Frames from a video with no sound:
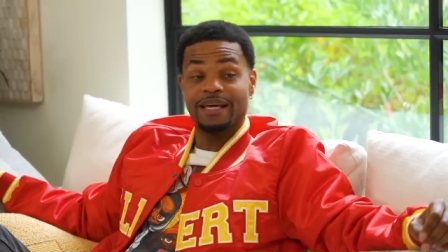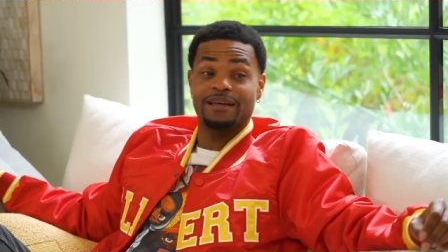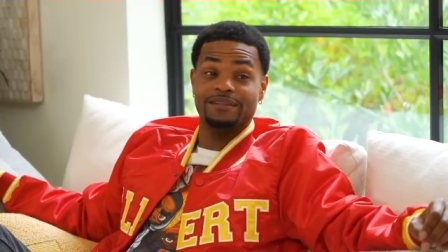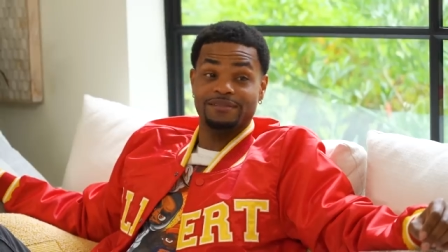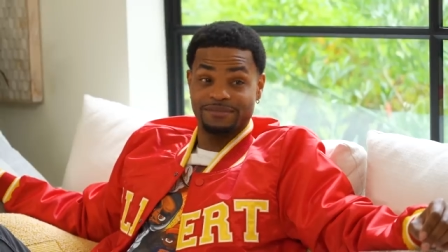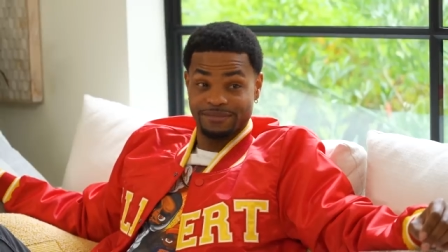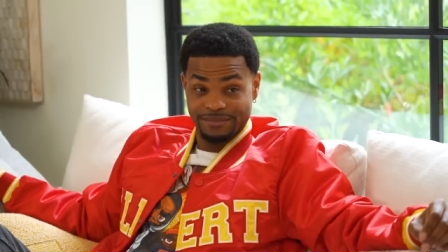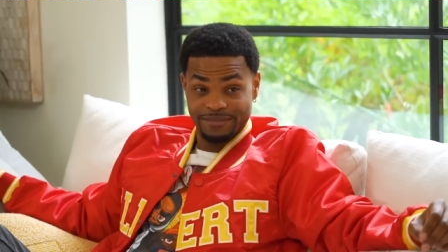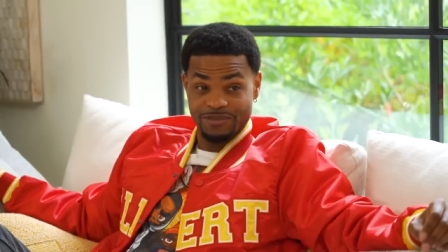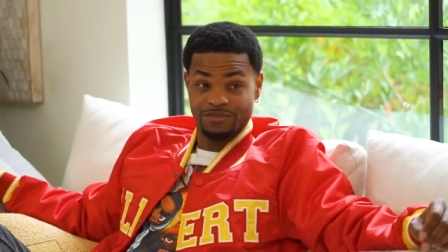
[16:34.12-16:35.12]
Yeah.
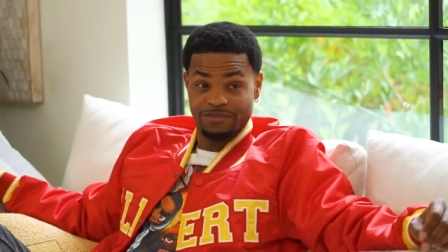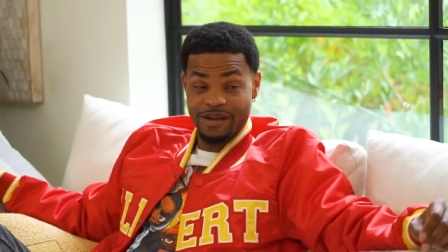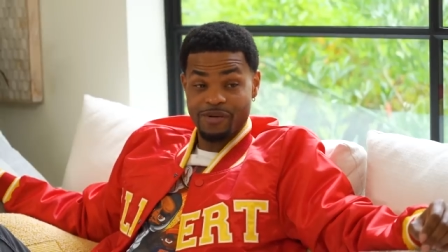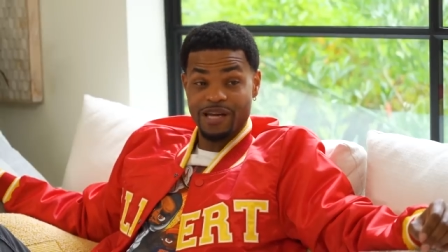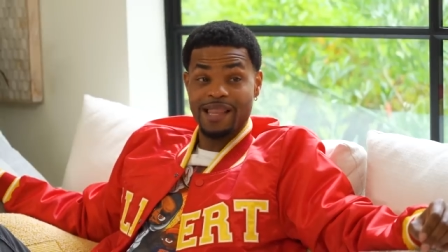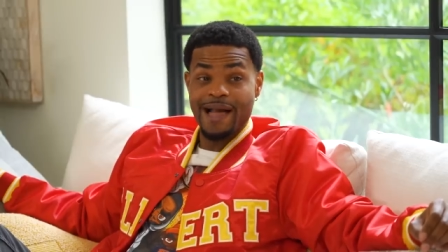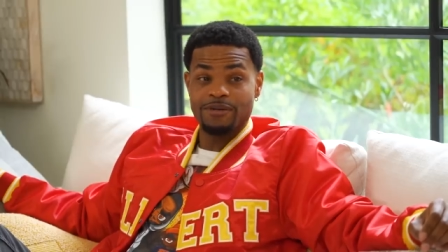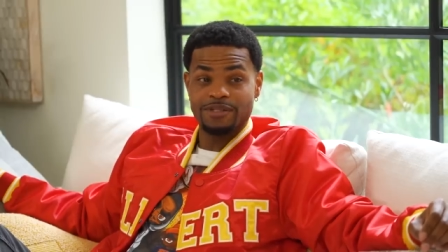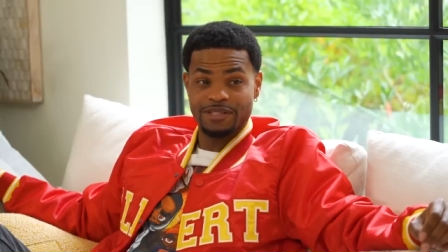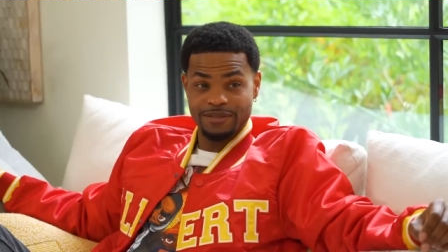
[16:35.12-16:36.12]
Yeah, we're
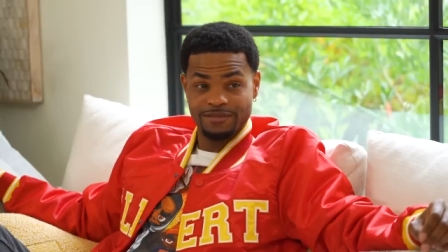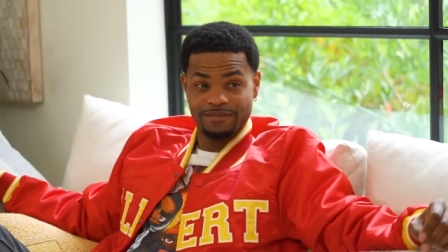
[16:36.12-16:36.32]
clowns.